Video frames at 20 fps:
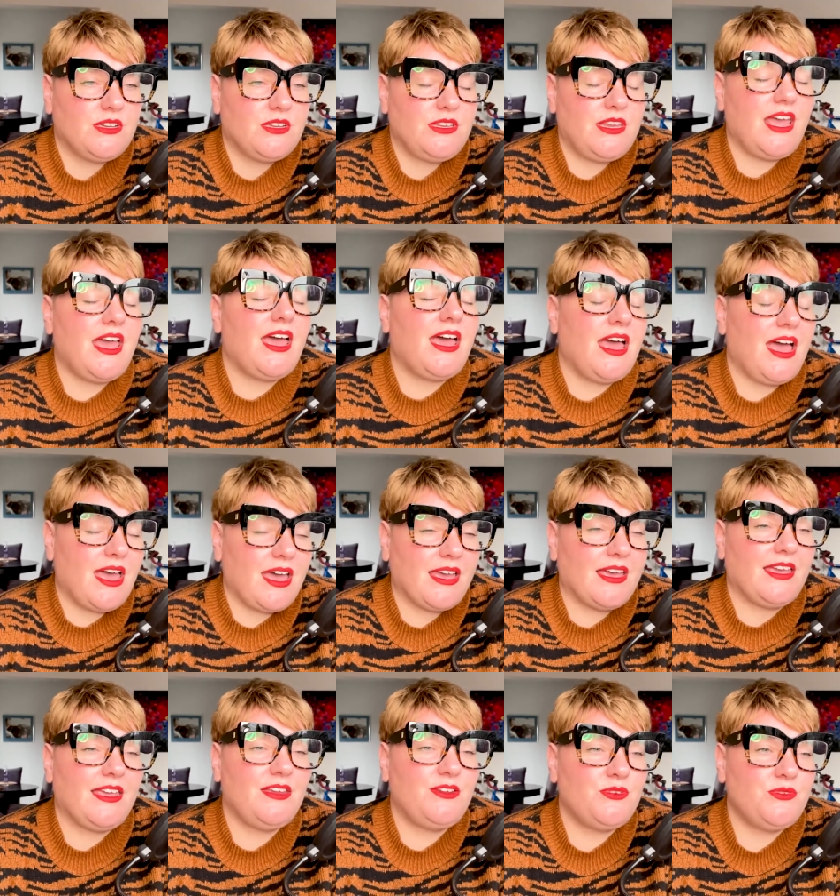Yeah,
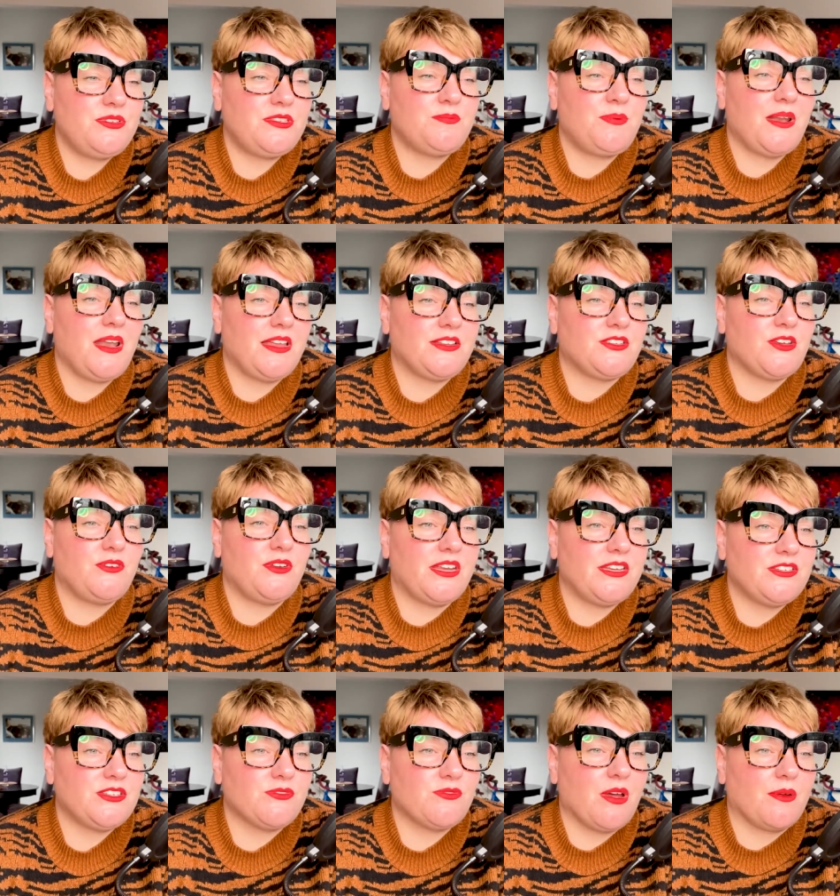he'd always be like, "Don't
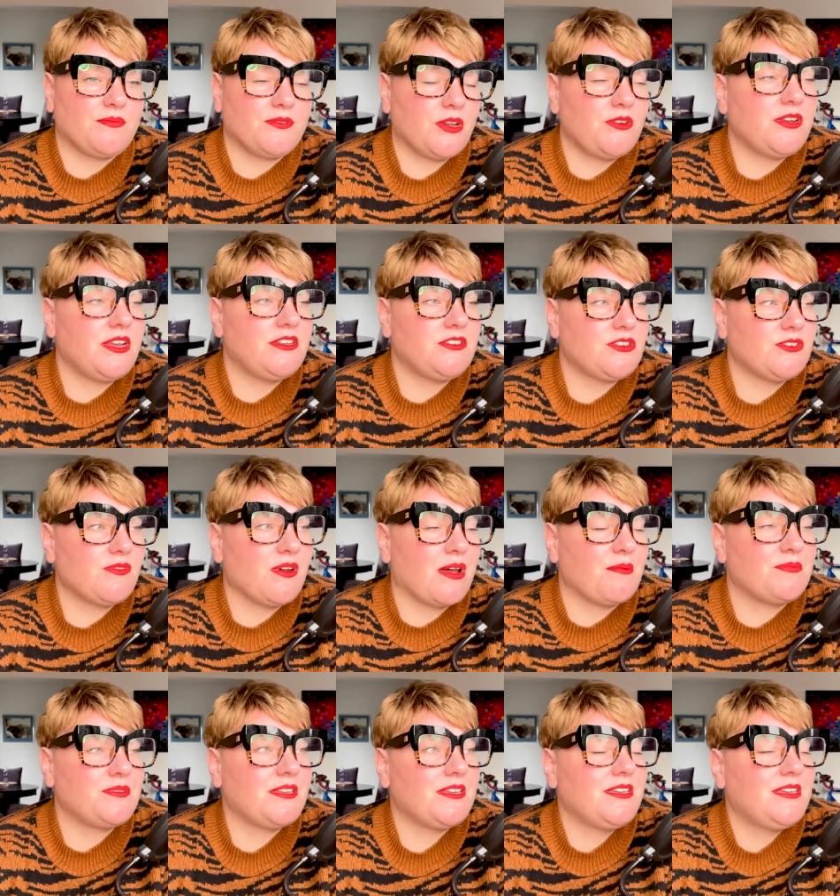interrupt! Don't
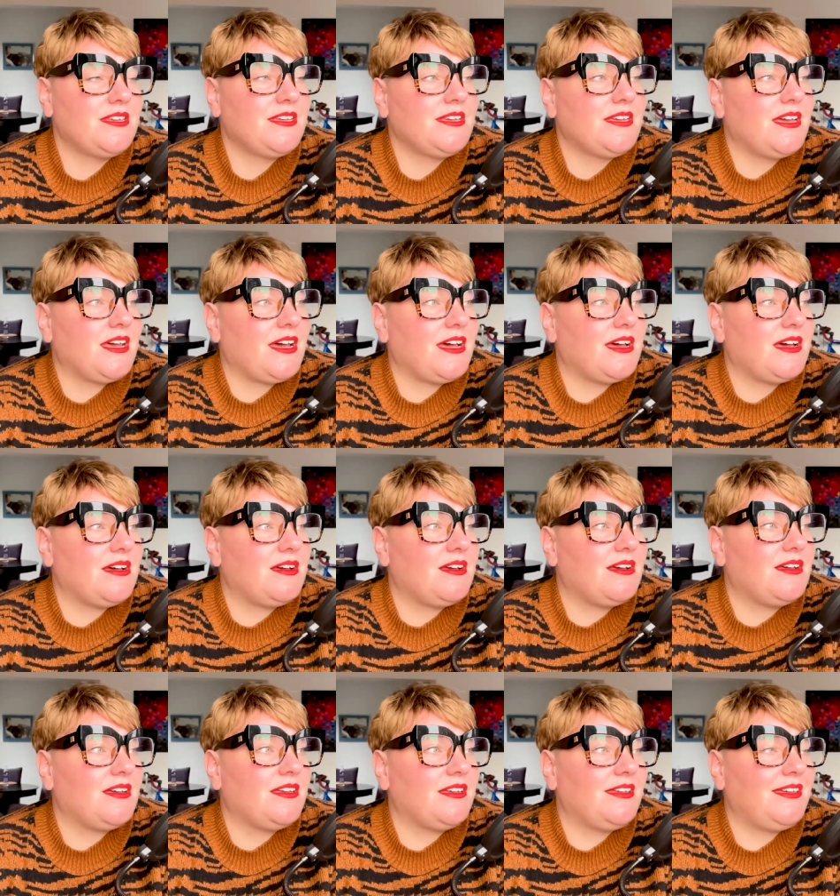interrupt!" Uh,